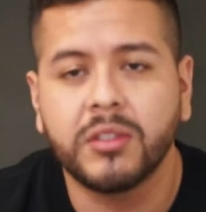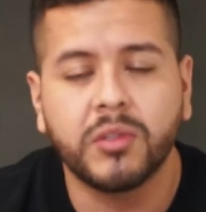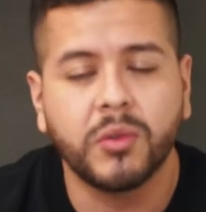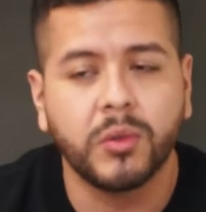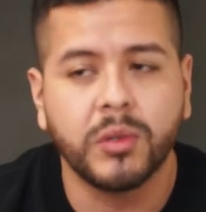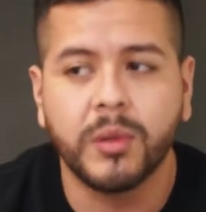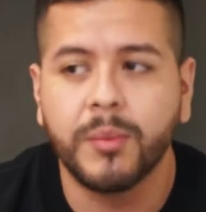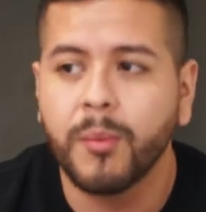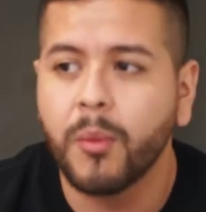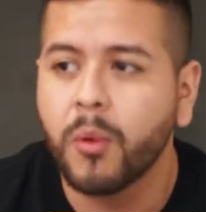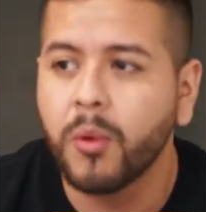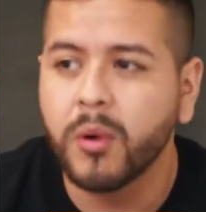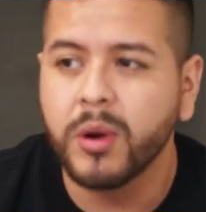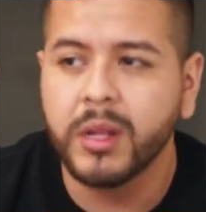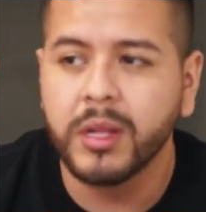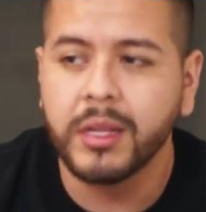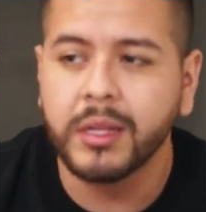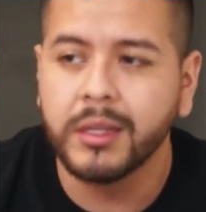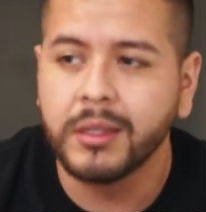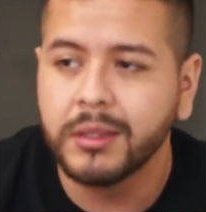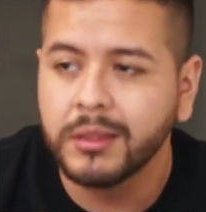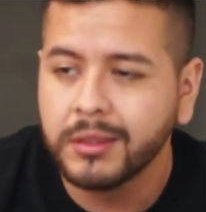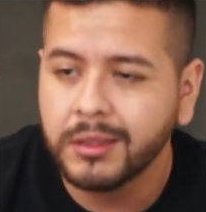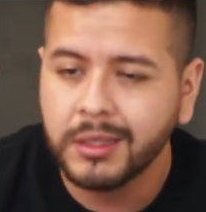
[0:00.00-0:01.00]
2 in the
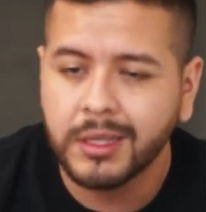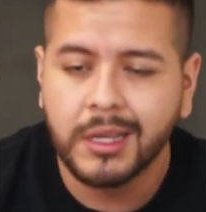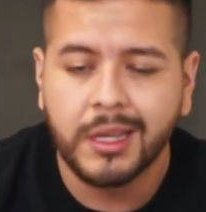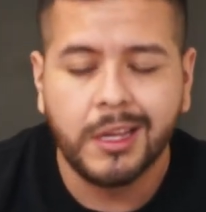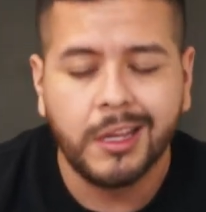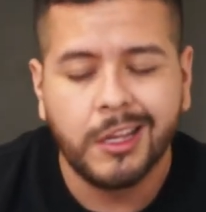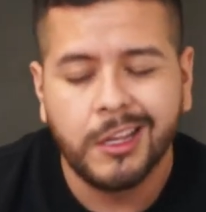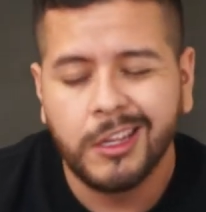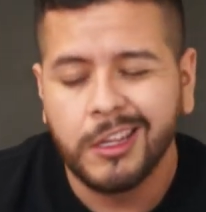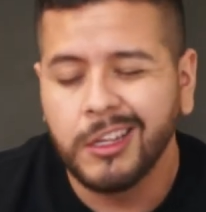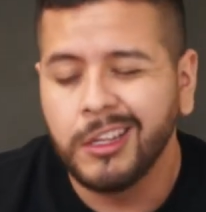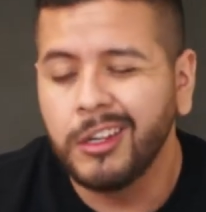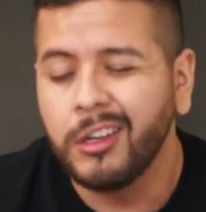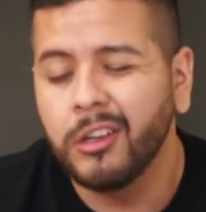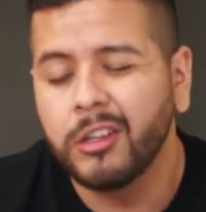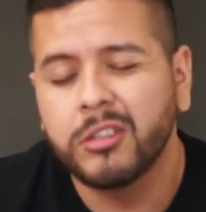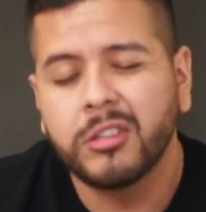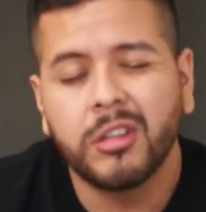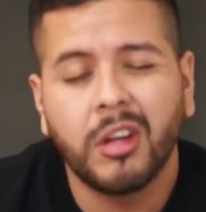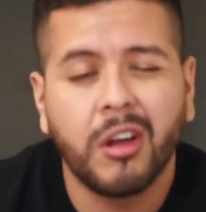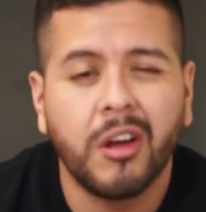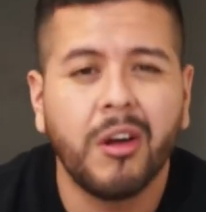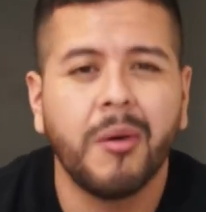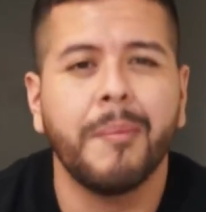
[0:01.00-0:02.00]
morning. He looks
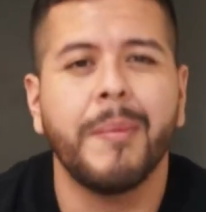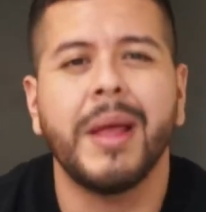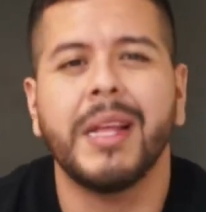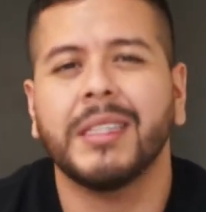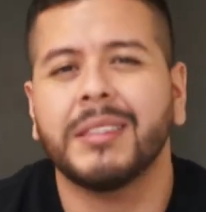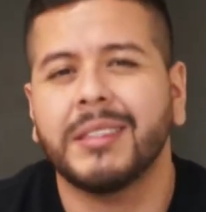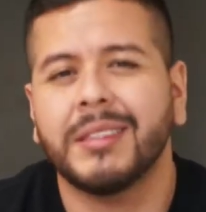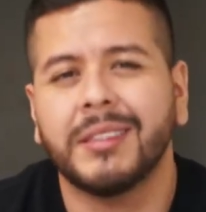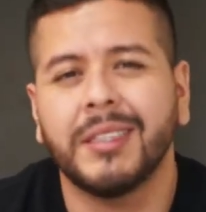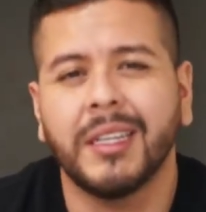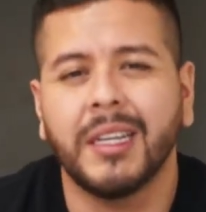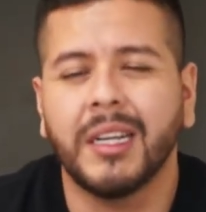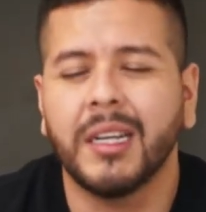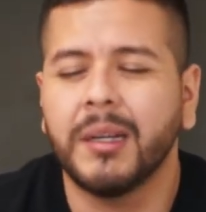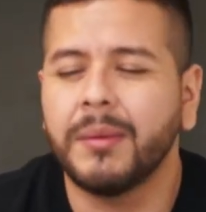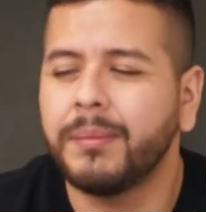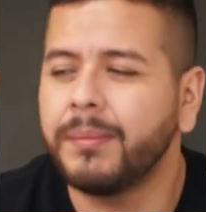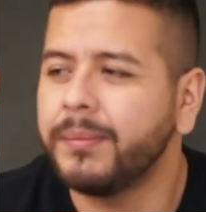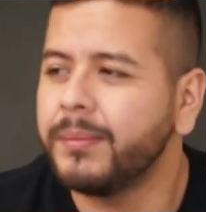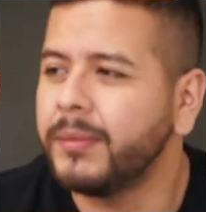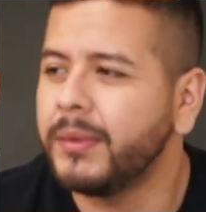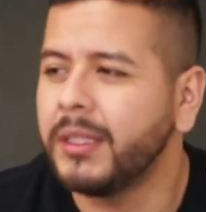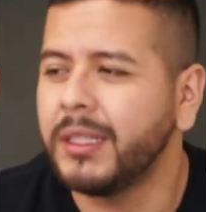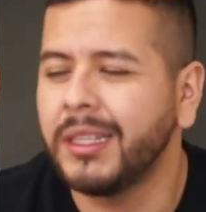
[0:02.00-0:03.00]
all messed up.